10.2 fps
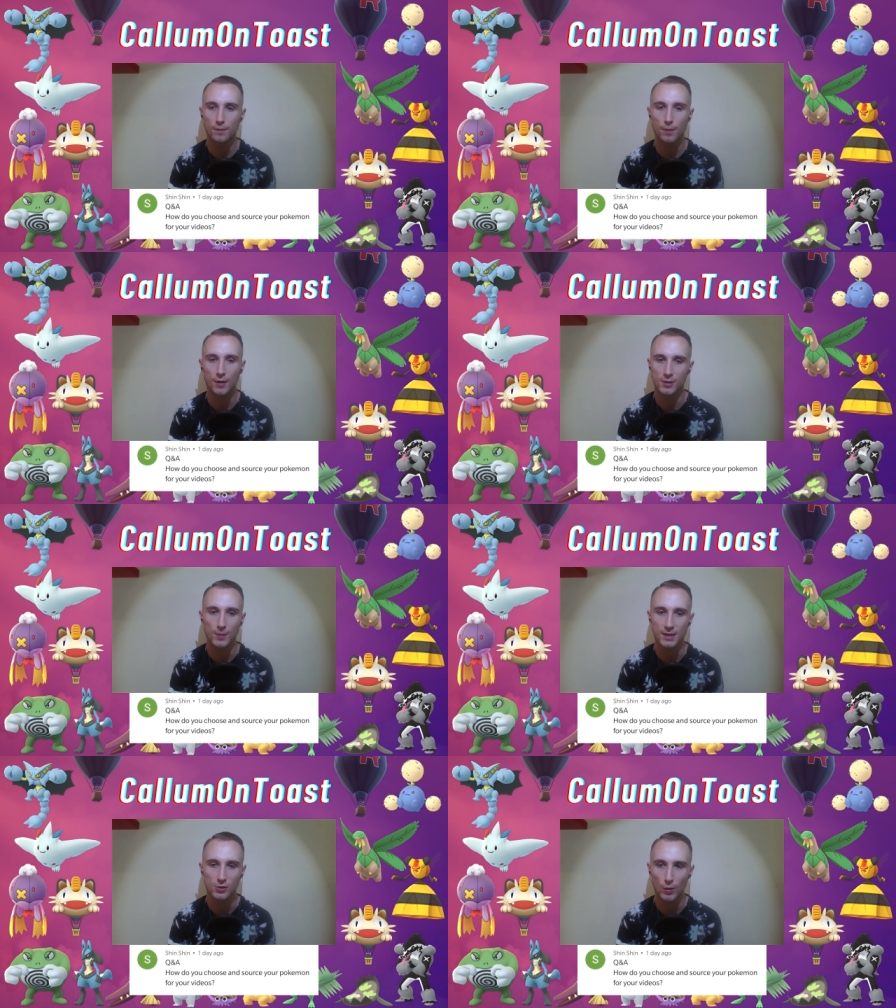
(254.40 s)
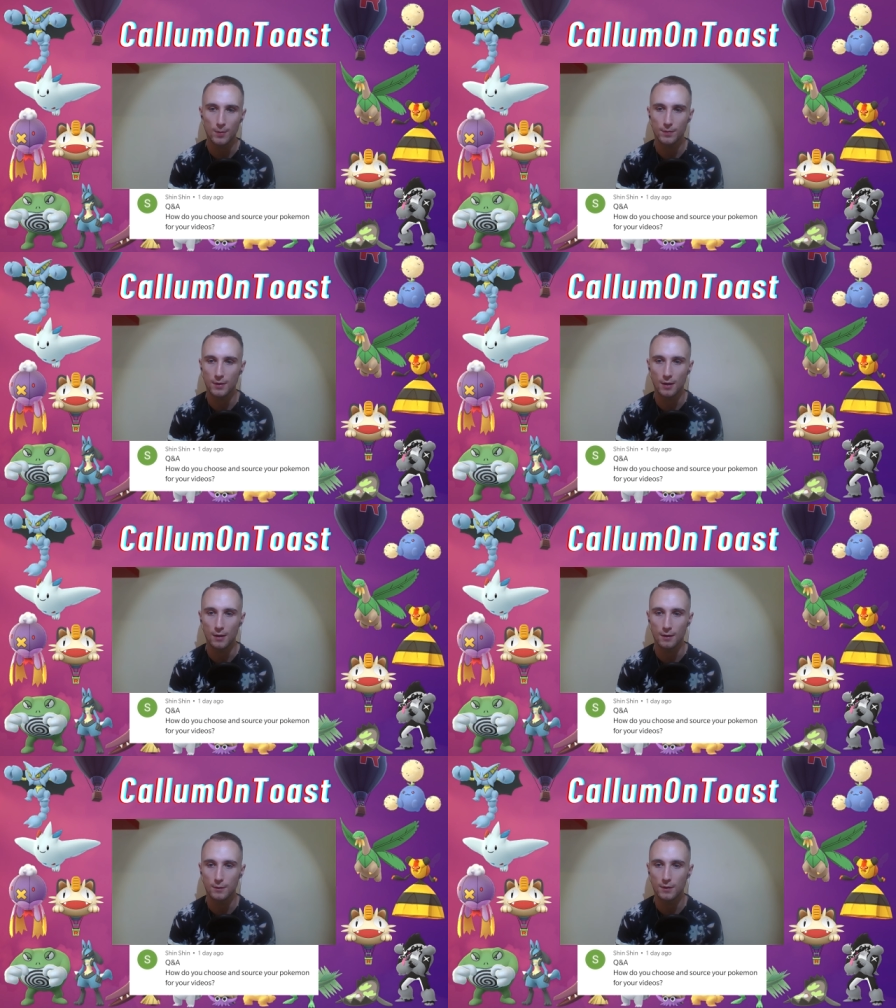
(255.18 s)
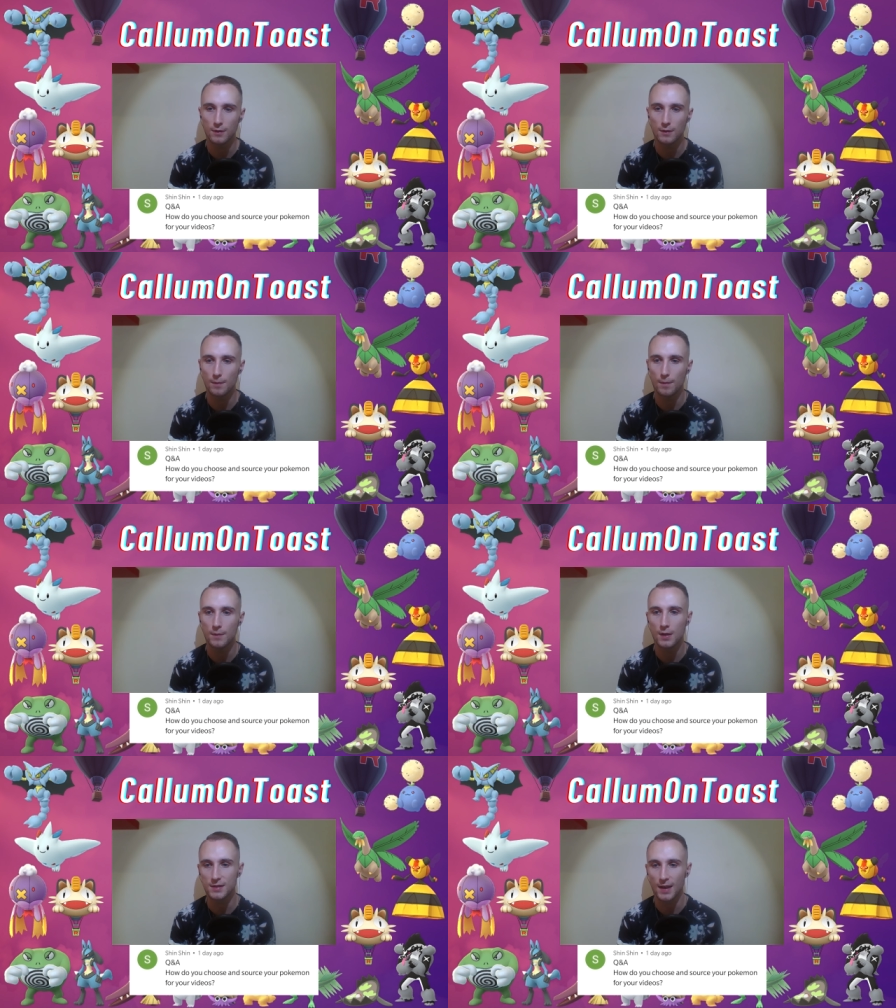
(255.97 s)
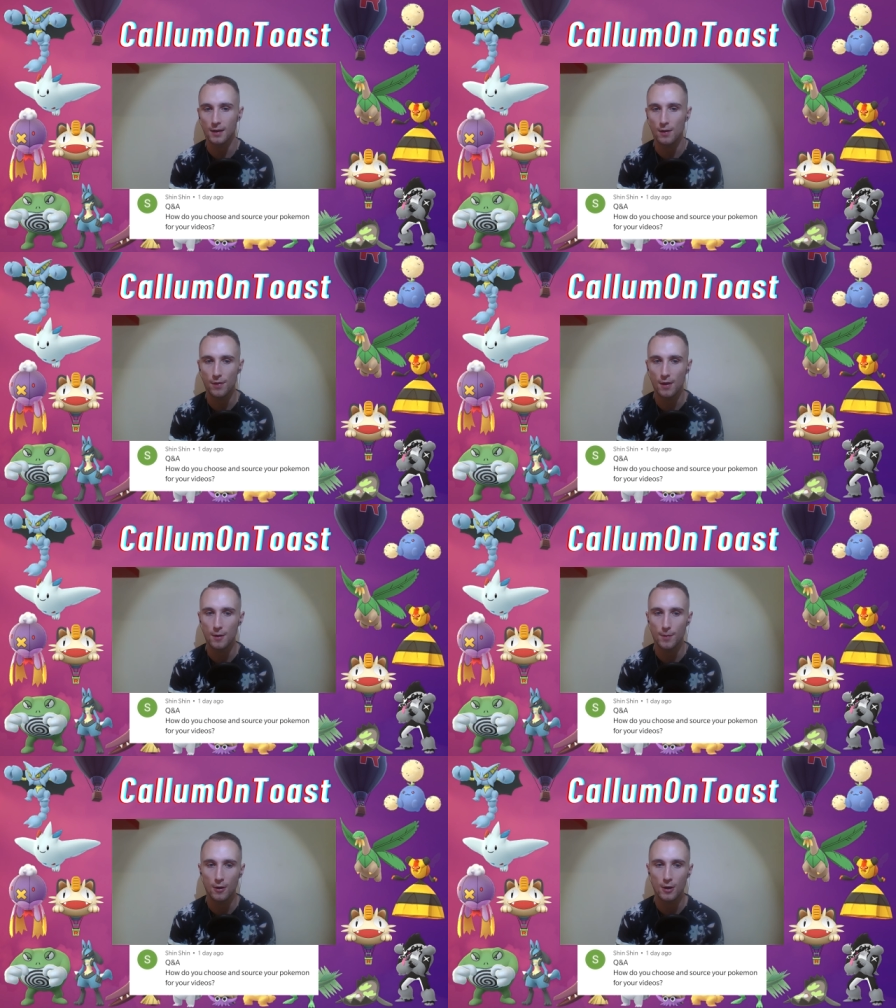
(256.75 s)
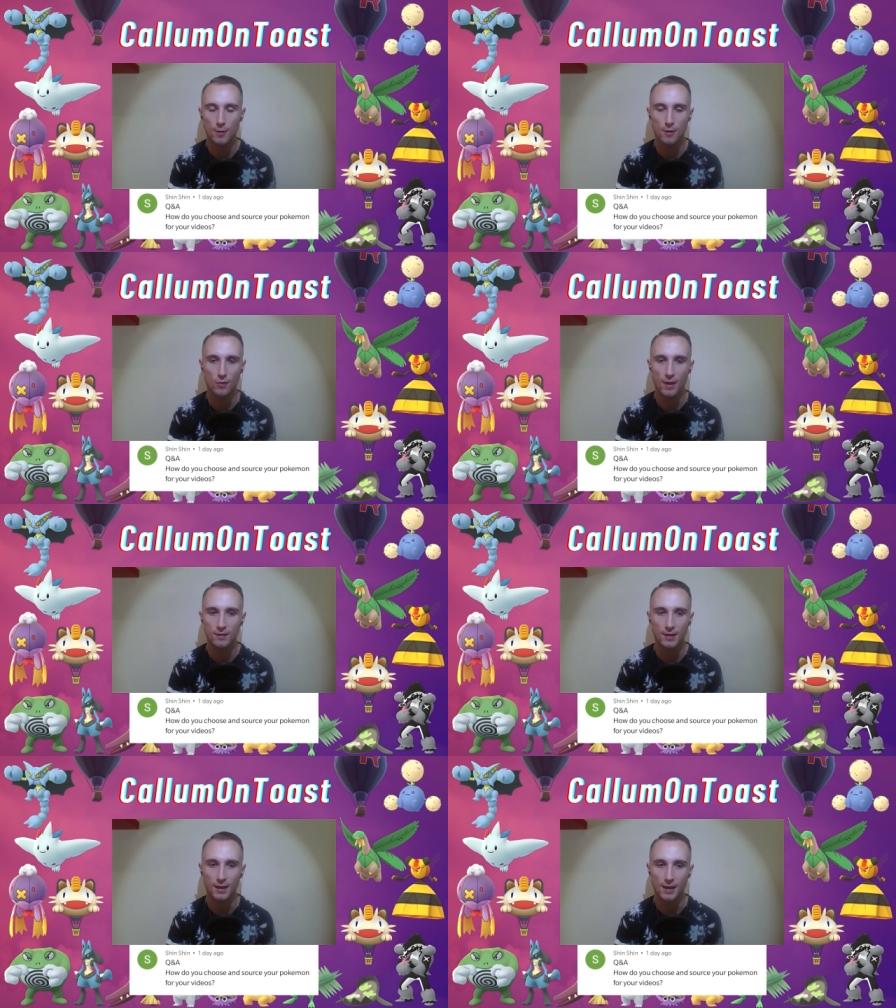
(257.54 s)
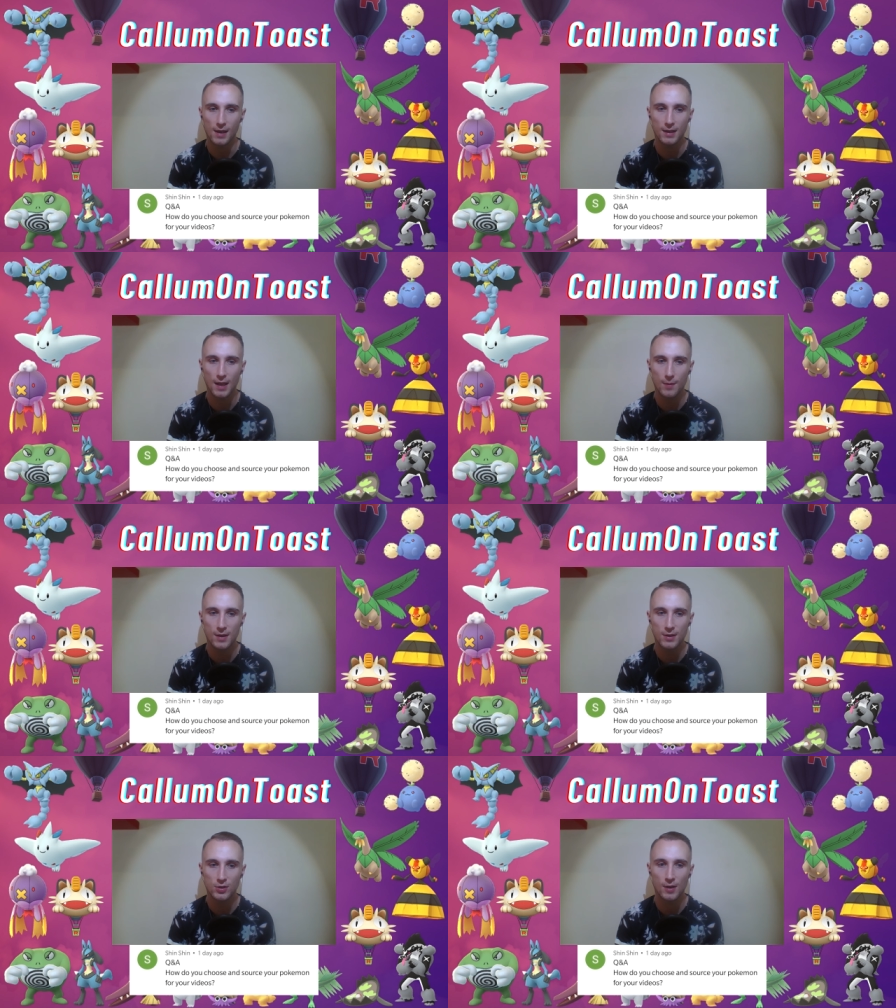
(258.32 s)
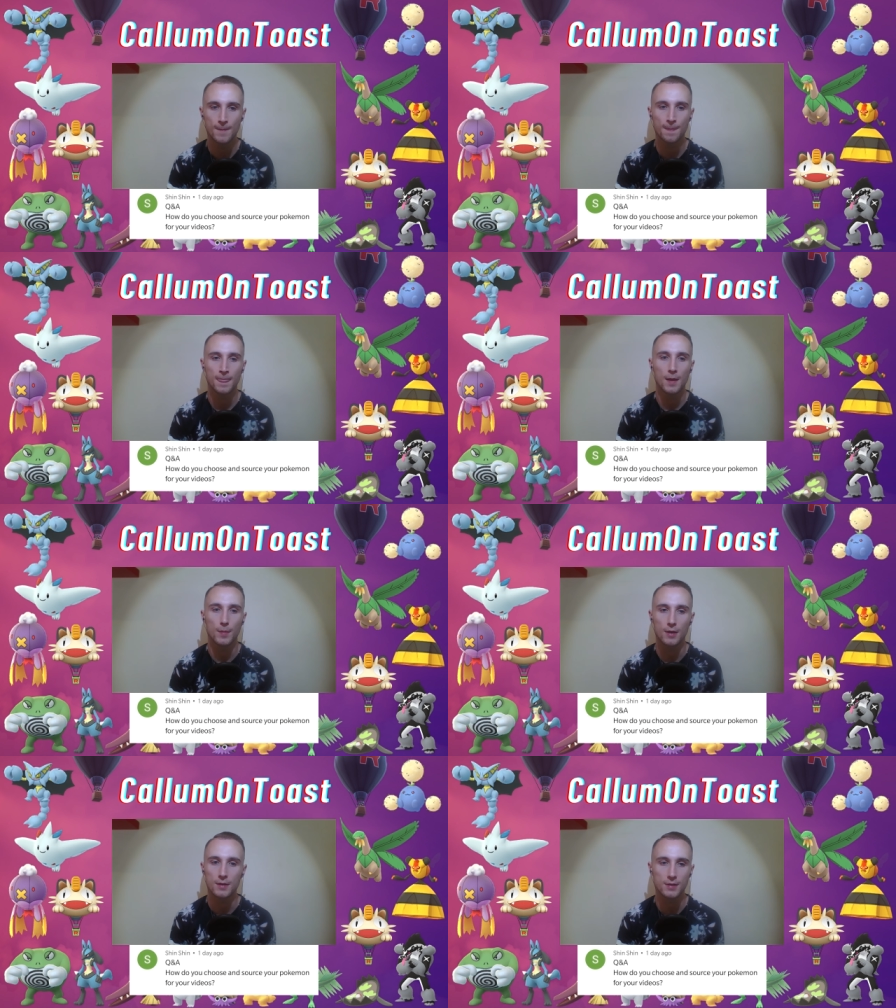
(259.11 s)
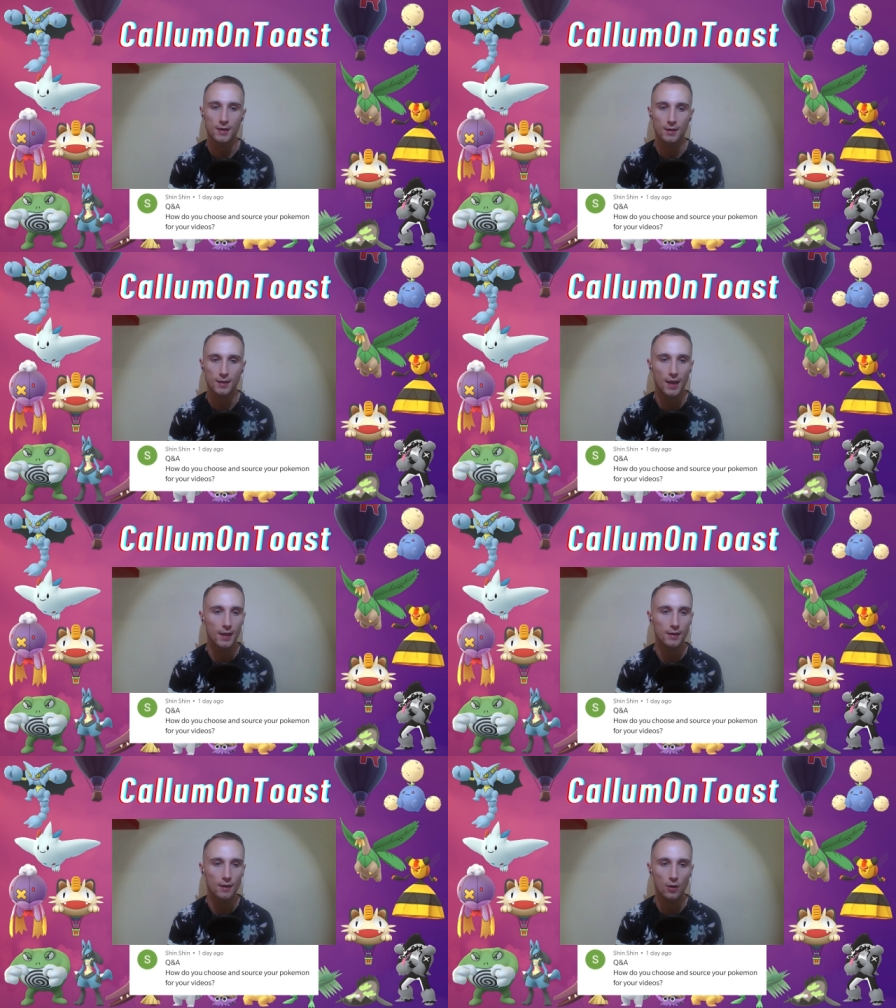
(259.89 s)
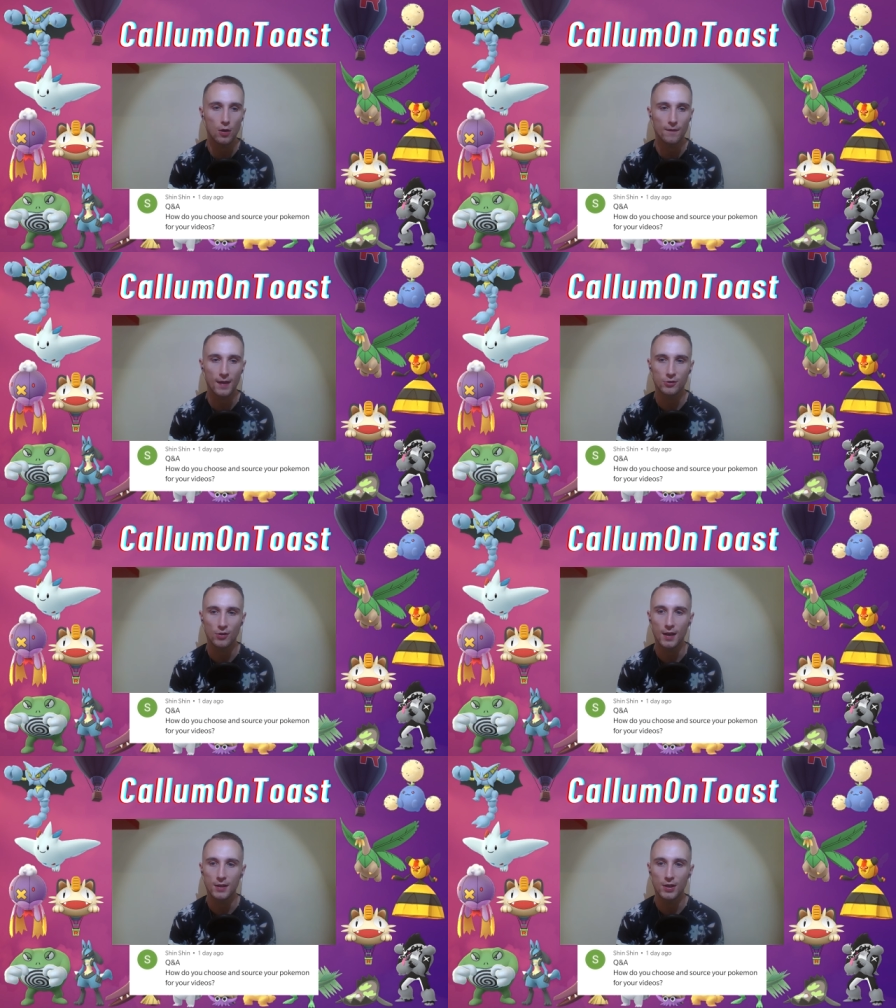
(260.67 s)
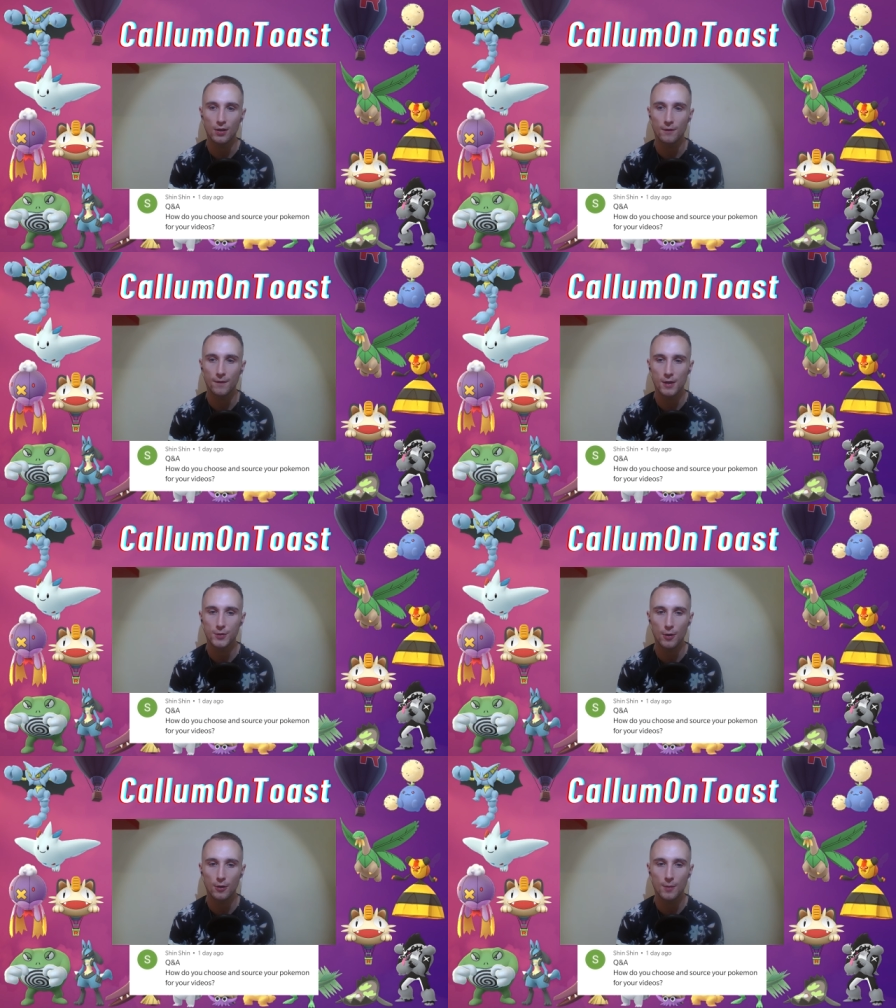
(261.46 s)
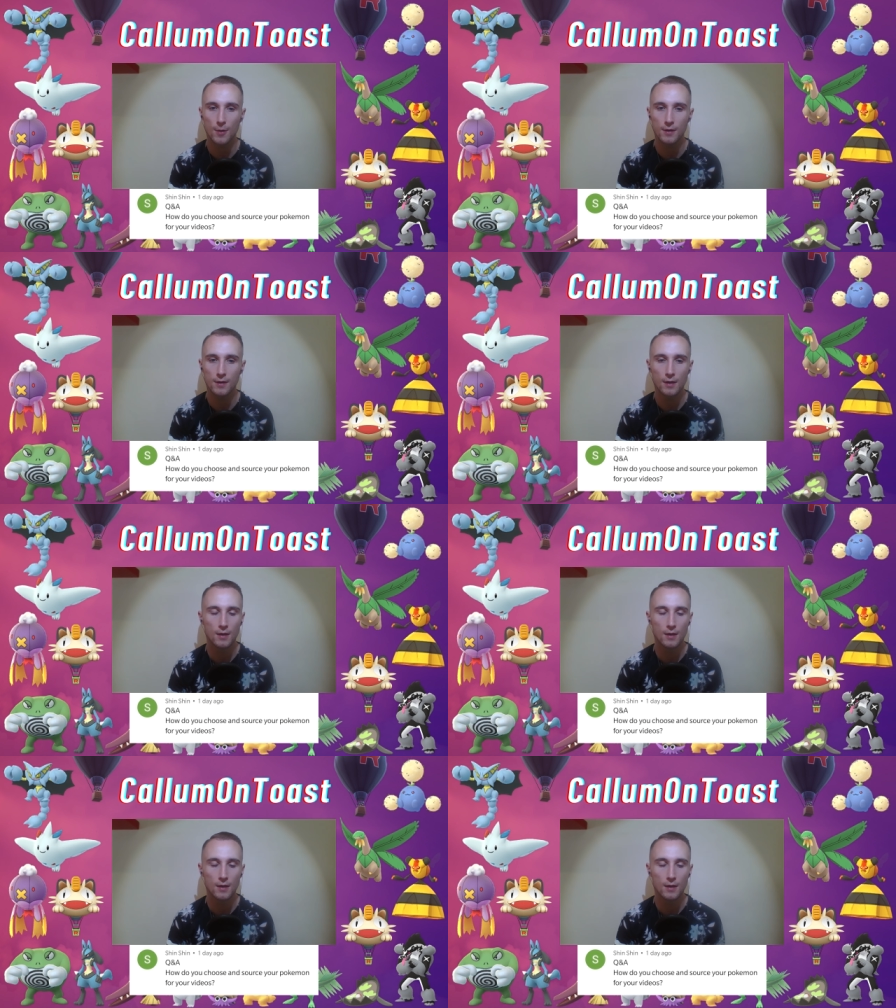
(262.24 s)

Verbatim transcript: possibly sweep the second and third Pokemon without taking any damage, because I can gain a lot of extra energy on the first Pokemon.